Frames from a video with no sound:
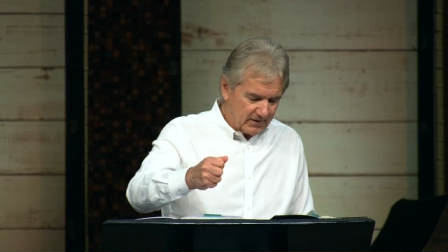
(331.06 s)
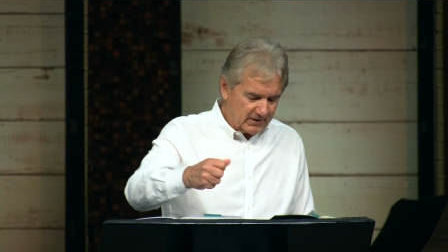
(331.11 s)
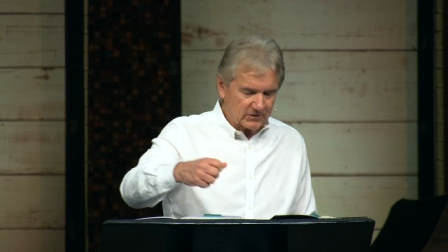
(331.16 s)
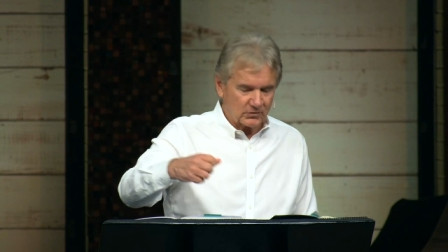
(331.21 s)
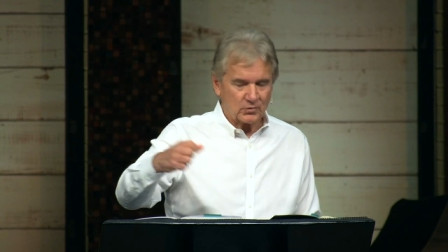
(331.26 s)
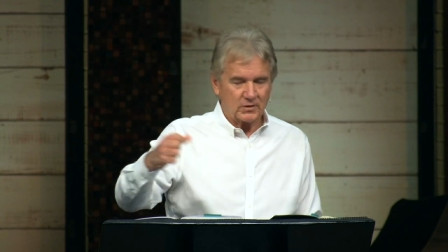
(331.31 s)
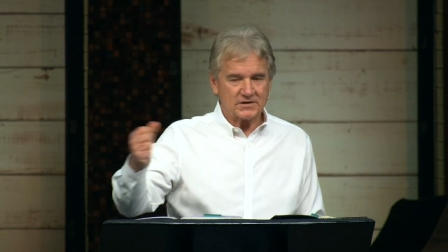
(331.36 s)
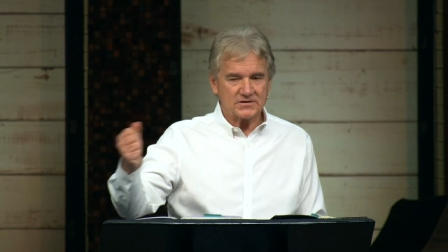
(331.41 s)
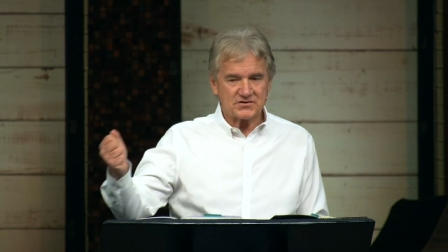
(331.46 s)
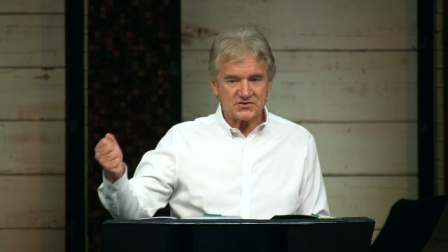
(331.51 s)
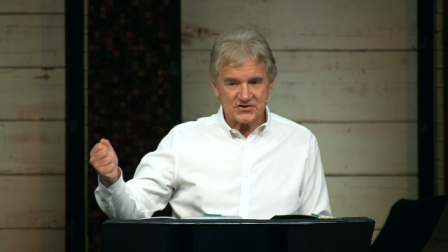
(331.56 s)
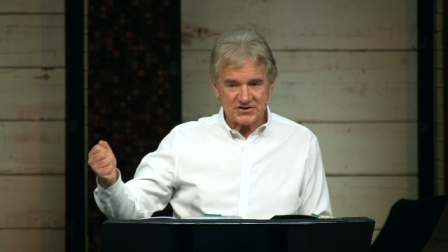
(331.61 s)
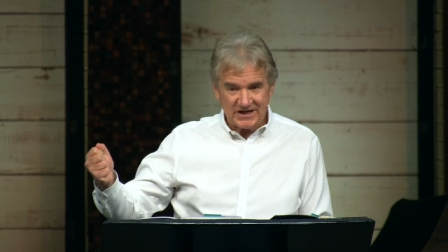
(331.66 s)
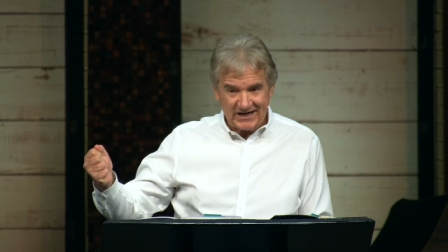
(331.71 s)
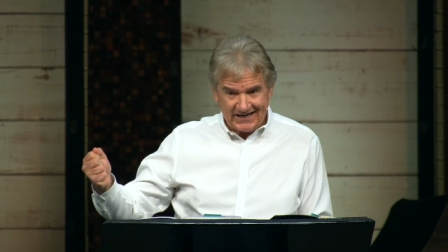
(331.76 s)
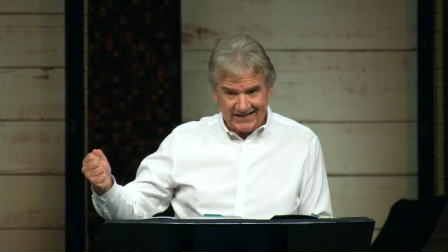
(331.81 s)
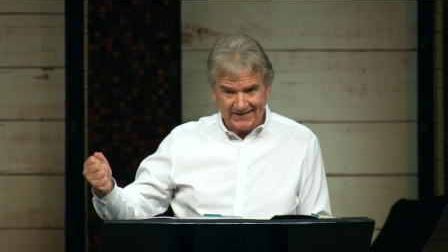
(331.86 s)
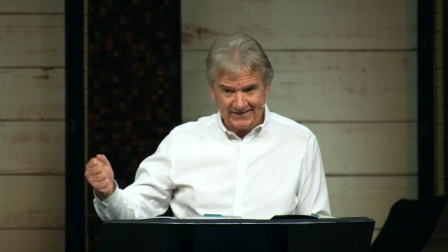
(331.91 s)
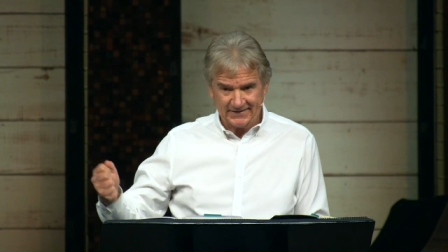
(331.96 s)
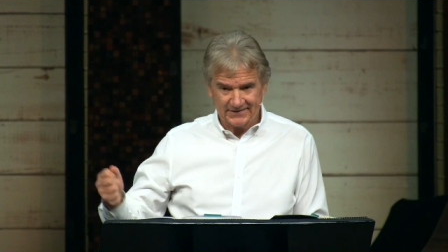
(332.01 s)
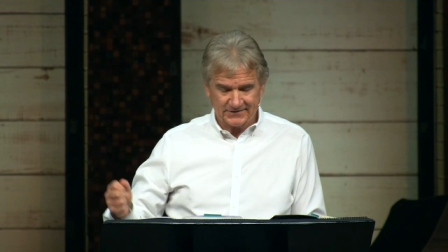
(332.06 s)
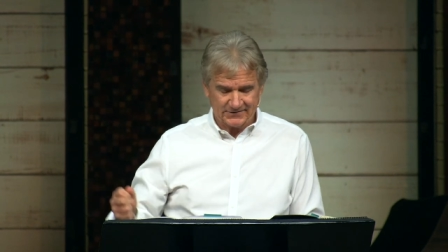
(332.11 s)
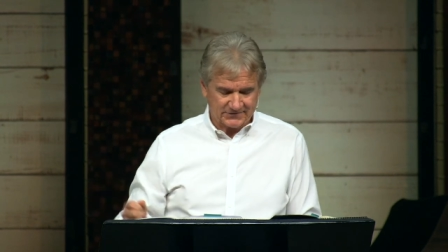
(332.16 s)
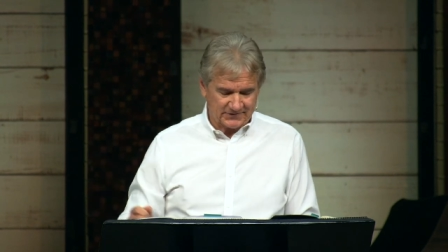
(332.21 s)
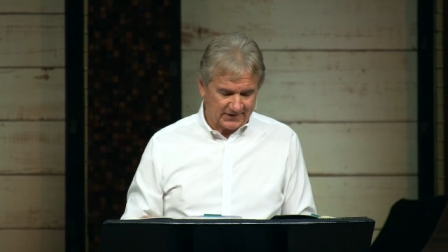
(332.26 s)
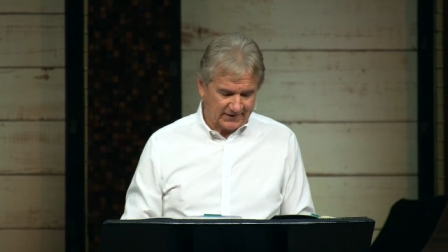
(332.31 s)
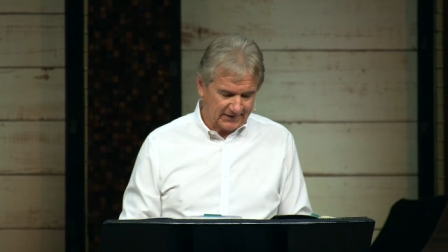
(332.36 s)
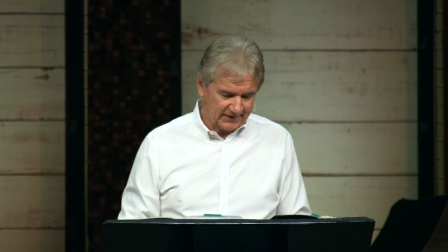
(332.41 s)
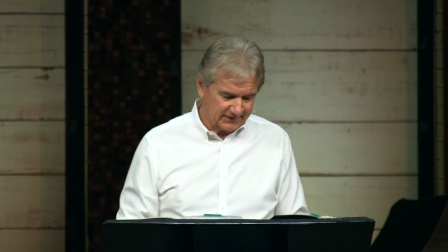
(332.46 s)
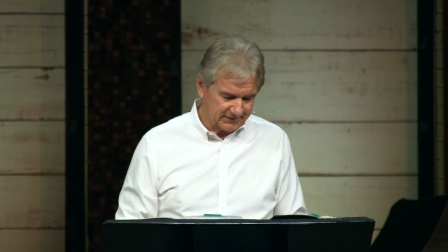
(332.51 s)
and a great chain in
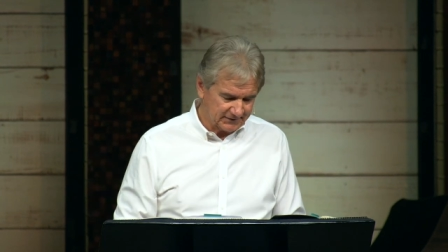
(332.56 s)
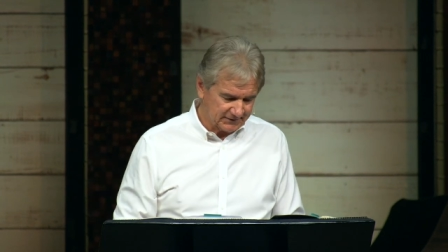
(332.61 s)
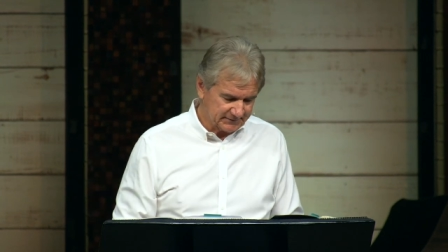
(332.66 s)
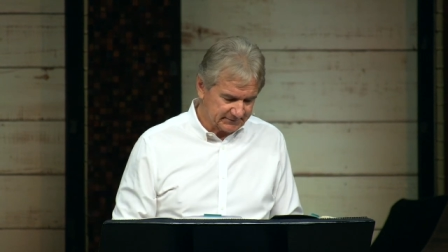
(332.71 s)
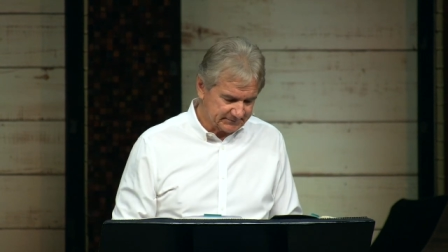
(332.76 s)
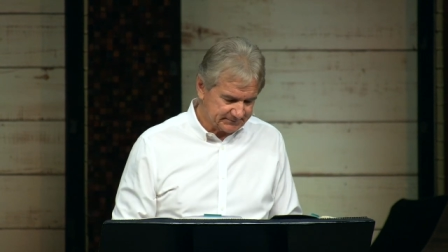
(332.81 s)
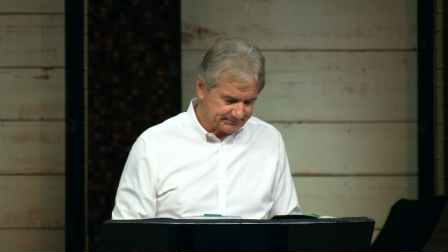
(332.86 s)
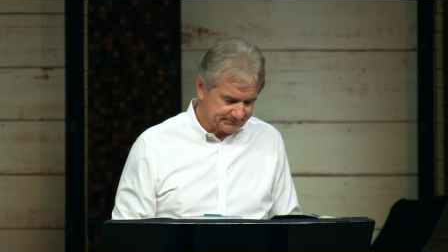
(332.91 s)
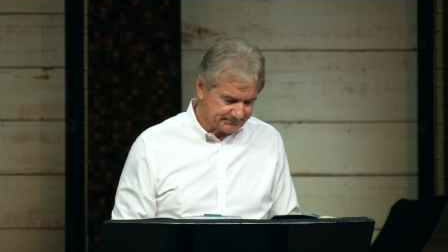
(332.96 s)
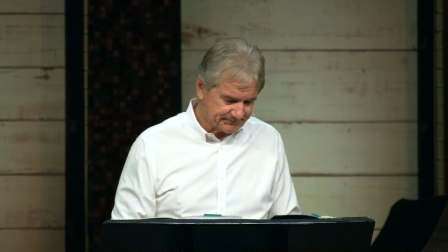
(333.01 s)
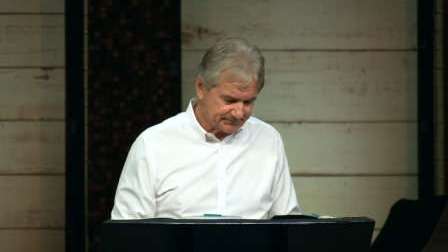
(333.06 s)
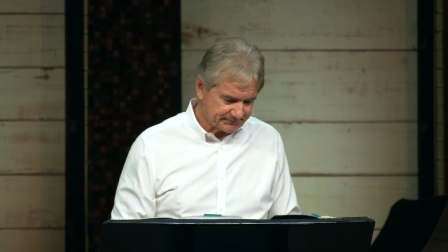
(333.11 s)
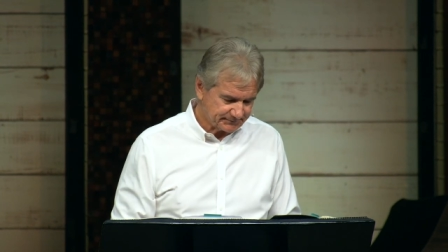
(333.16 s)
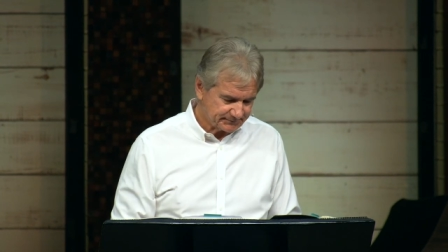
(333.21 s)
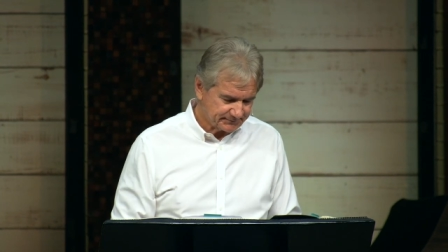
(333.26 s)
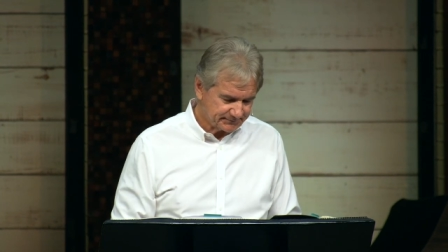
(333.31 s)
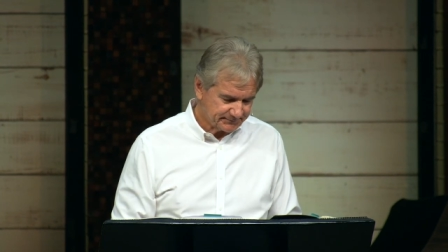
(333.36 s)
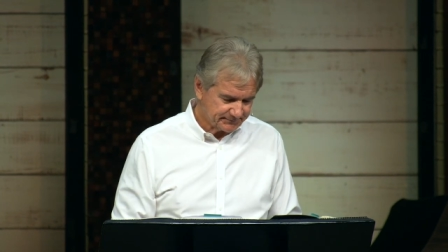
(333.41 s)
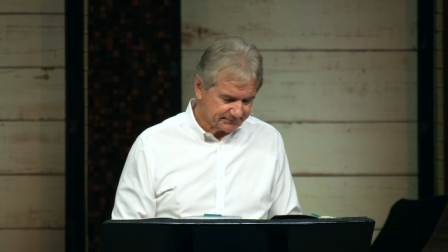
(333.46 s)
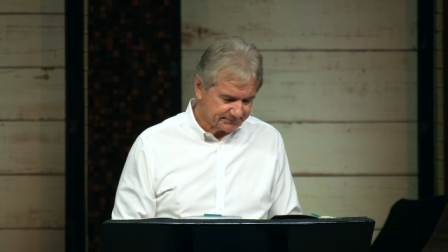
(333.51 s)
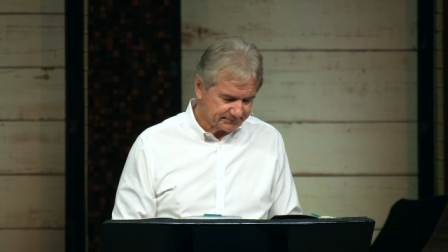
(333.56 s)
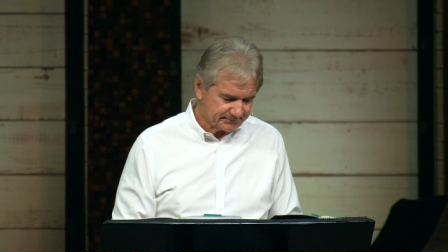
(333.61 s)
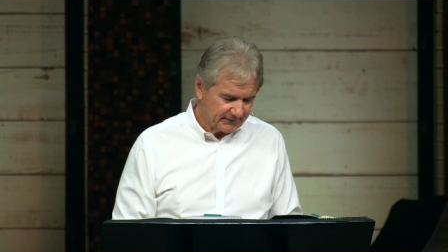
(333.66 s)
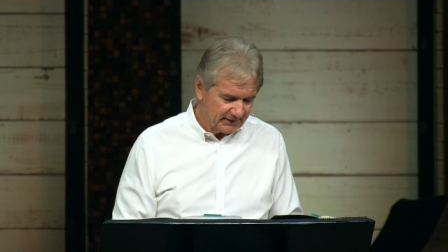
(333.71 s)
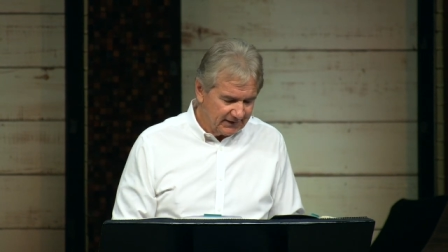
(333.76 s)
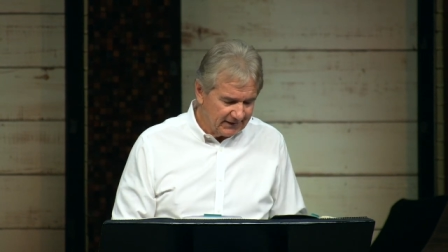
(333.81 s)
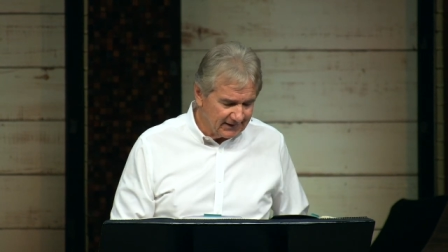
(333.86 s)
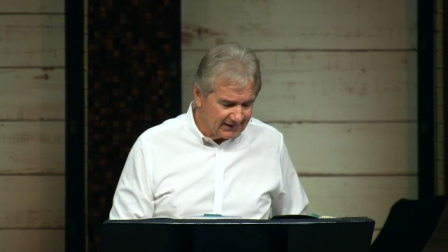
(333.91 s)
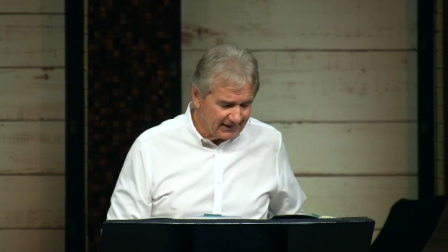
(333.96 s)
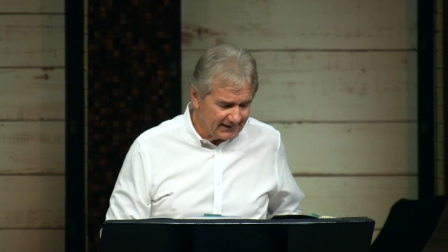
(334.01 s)
his hand.
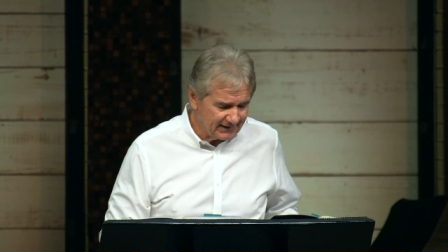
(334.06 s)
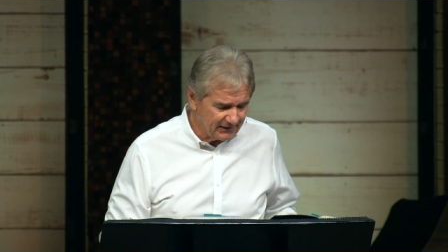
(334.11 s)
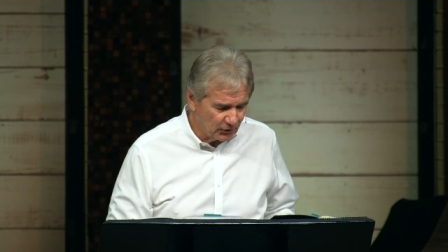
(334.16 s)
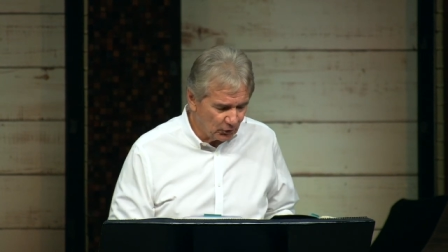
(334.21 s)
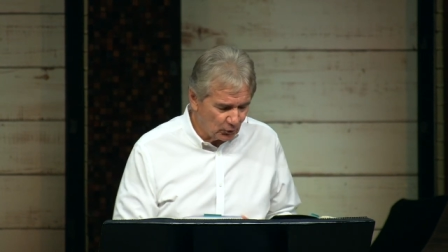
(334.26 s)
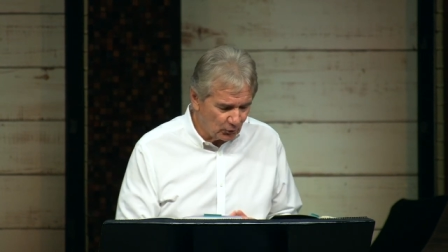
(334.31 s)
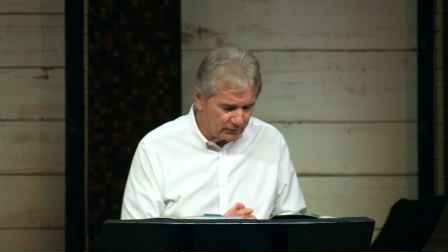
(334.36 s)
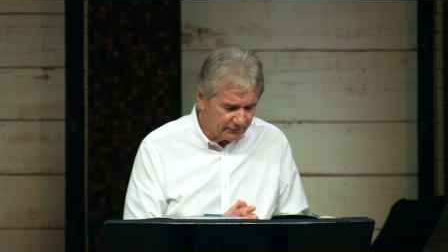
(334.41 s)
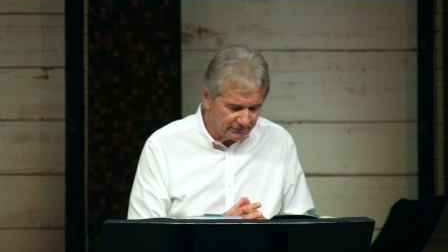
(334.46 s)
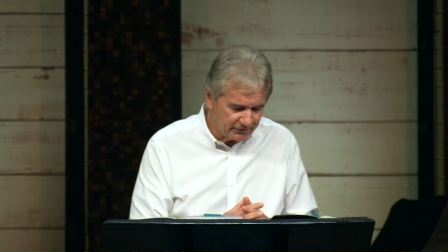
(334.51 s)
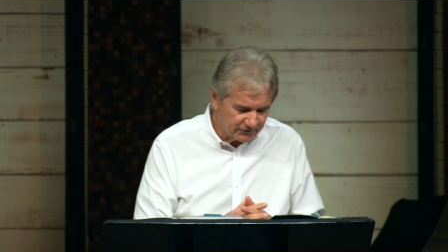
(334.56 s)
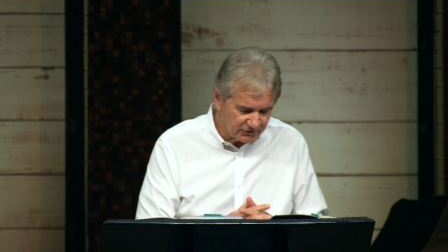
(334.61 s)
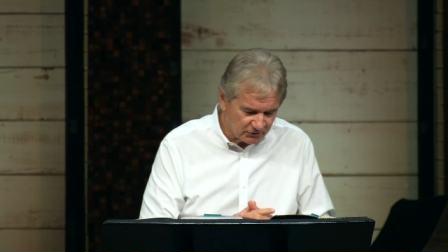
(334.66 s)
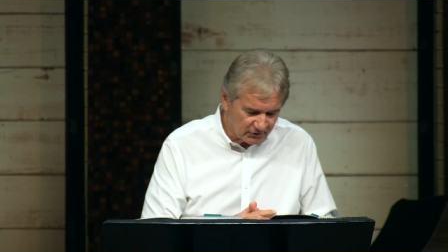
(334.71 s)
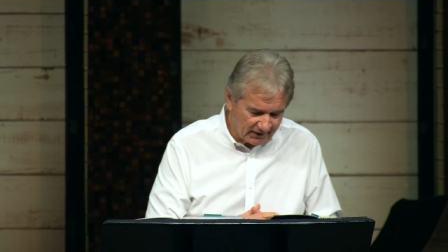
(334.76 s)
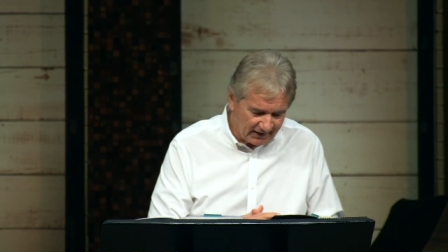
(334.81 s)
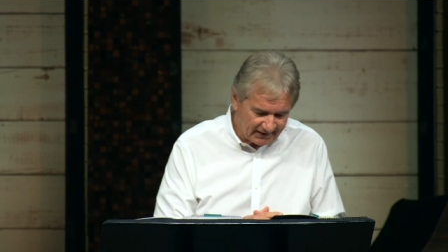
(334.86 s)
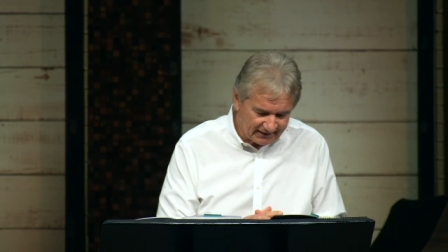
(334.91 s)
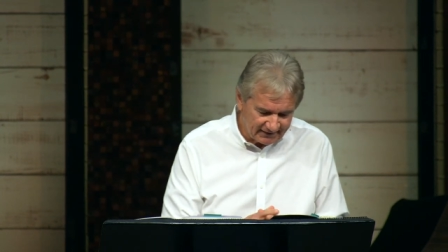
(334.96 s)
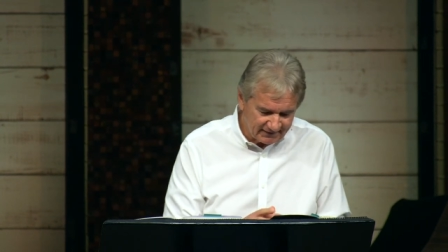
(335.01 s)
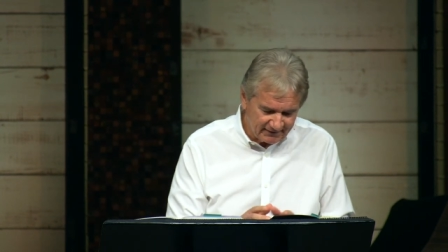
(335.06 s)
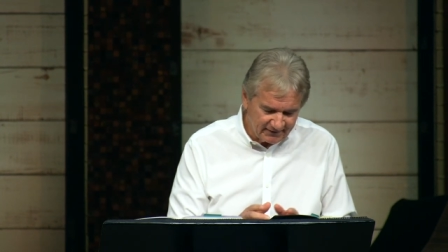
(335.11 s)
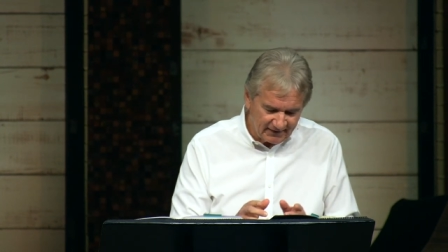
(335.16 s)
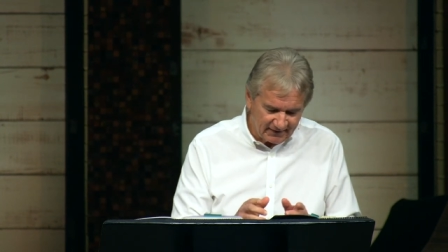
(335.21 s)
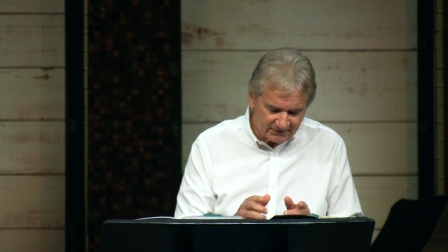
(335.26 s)
He laid hold of the dragon,